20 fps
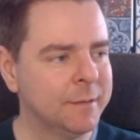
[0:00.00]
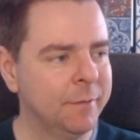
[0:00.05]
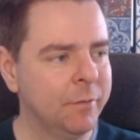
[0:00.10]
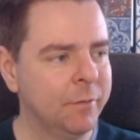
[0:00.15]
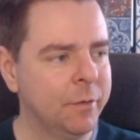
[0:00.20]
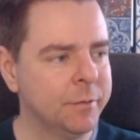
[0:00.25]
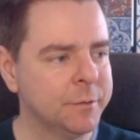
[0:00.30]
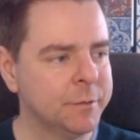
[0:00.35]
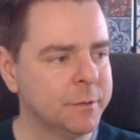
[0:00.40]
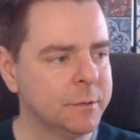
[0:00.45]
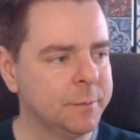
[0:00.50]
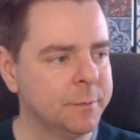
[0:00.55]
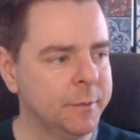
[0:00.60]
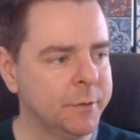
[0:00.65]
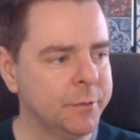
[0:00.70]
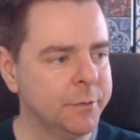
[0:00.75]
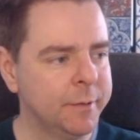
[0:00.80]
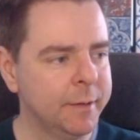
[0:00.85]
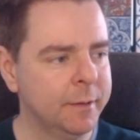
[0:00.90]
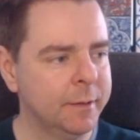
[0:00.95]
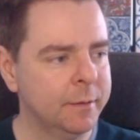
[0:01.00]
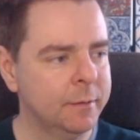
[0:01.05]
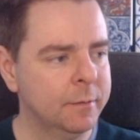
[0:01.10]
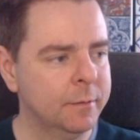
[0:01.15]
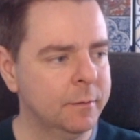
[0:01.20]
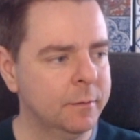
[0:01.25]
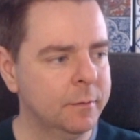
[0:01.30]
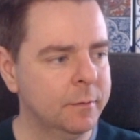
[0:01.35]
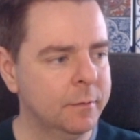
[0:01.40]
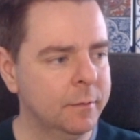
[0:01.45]
I've always just been treating it
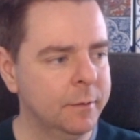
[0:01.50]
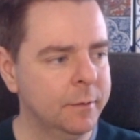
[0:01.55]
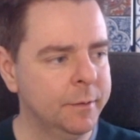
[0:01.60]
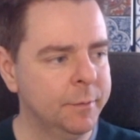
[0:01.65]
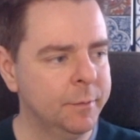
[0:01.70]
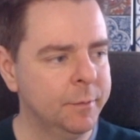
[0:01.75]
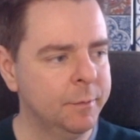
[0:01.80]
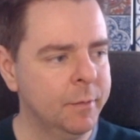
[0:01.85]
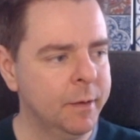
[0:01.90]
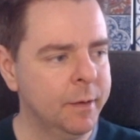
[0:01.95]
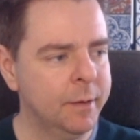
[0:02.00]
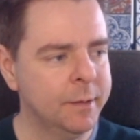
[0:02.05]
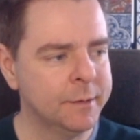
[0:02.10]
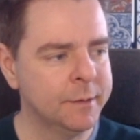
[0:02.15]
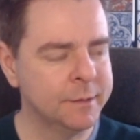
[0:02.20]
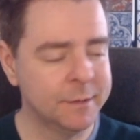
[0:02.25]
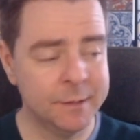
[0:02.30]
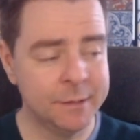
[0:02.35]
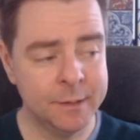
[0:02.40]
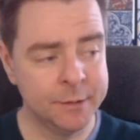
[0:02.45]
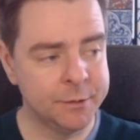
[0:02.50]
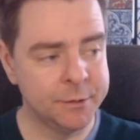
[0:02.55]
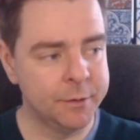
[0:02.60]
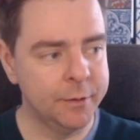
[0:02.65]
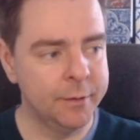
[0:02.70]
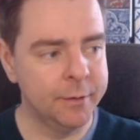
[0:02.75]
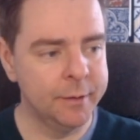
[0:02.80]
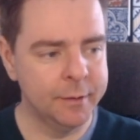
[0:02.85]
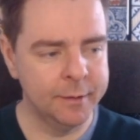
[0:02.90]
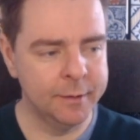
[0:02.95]
as a
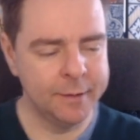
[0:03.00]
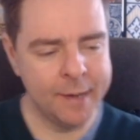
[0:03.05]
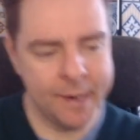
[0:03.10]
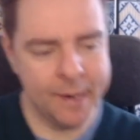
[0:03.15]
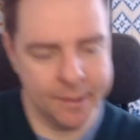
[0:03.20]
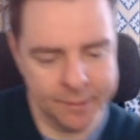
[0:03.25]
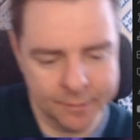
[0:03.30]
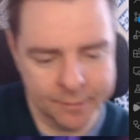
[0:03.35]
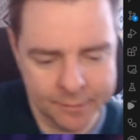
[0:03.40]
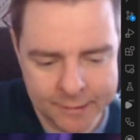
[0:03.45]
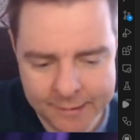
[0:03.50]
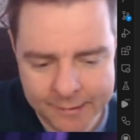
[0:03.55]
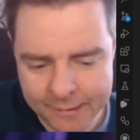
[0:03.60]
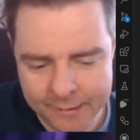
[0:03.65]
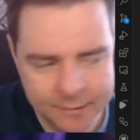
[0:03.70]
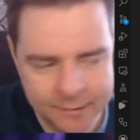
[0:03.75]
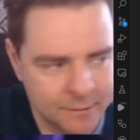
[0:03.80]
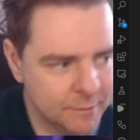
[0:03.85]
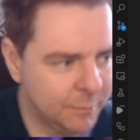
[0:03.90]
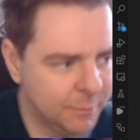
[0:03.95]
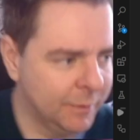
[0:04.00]
dictionary and then adding keys,